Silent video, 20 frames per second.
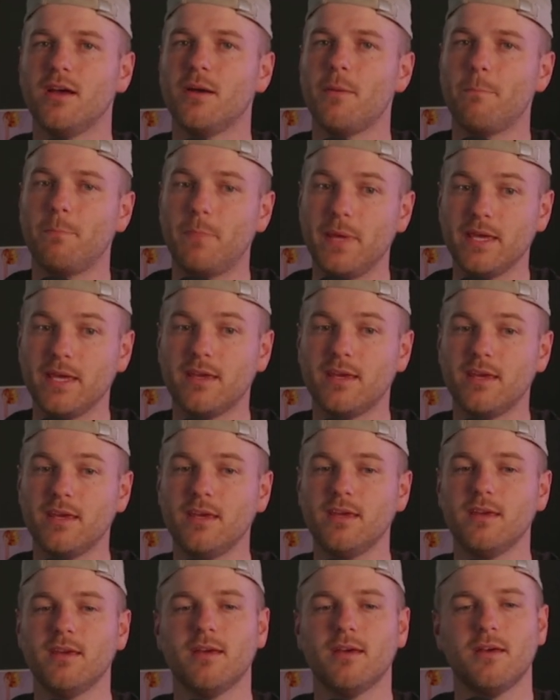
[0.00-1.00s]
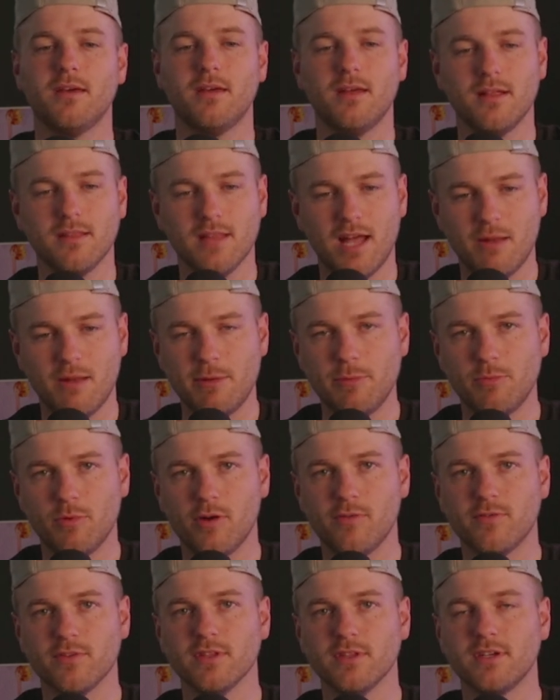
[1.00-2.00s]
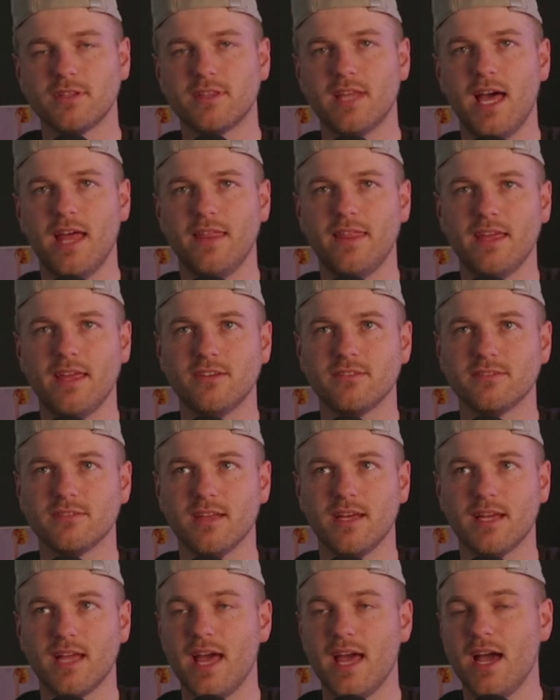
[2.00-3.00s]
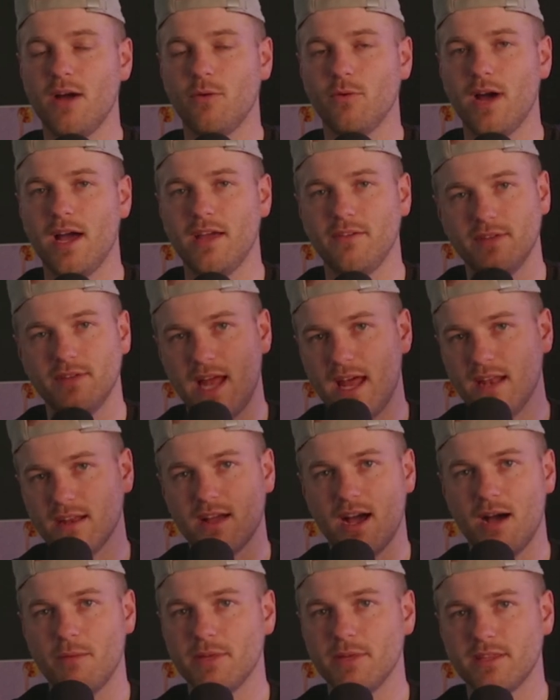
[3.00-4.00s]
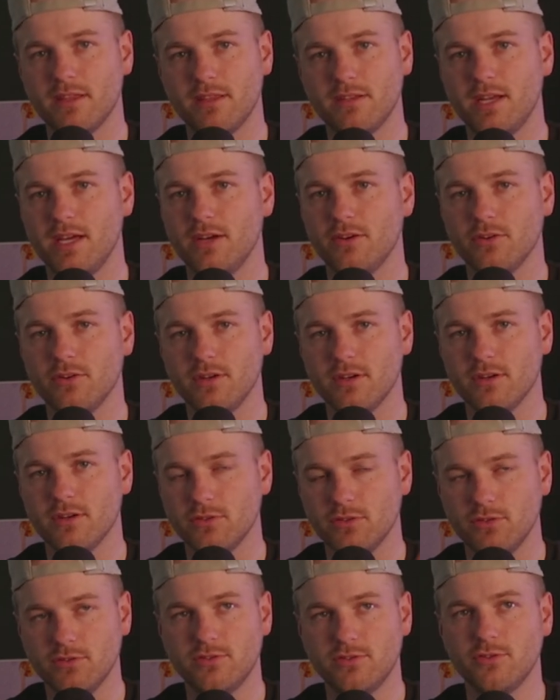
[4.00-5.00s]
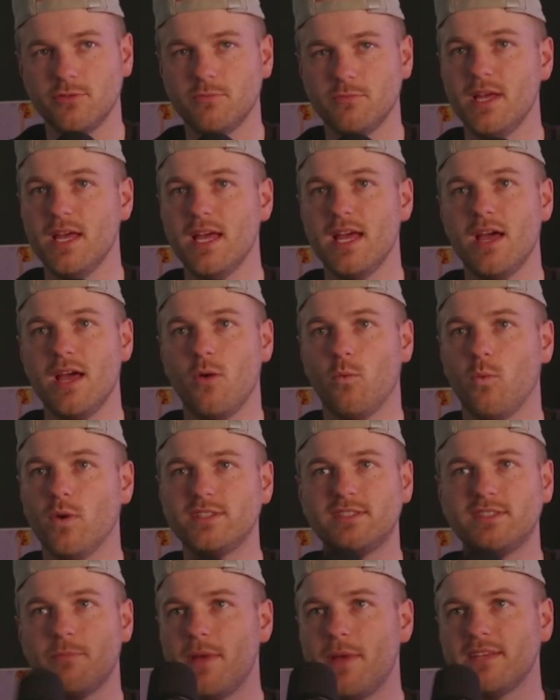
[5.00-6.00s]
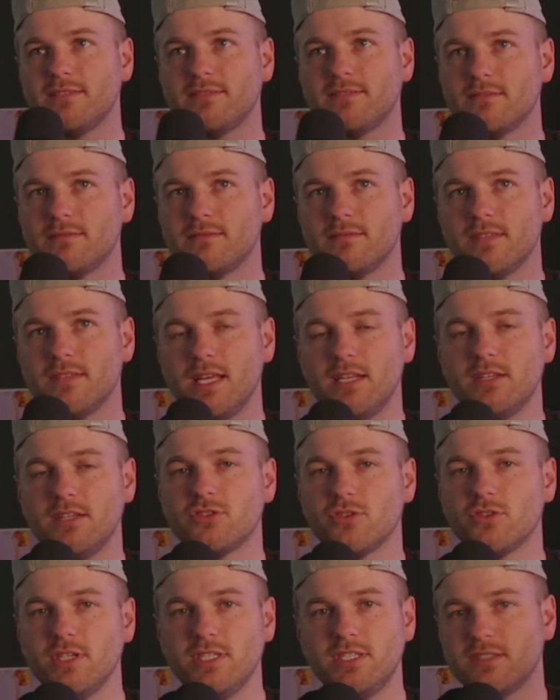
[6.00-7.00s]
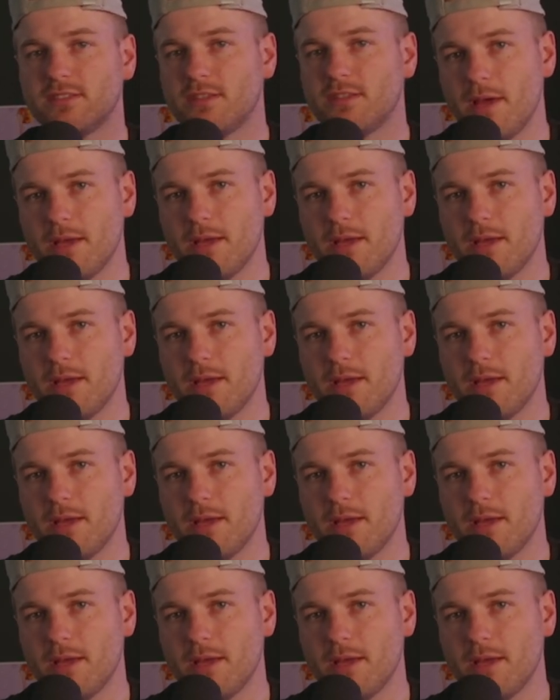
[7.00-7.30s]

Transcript: Big key. A lot of people overlook that. They just like, hey, I even had a comment the other day on YouTube. What's the best industry just to make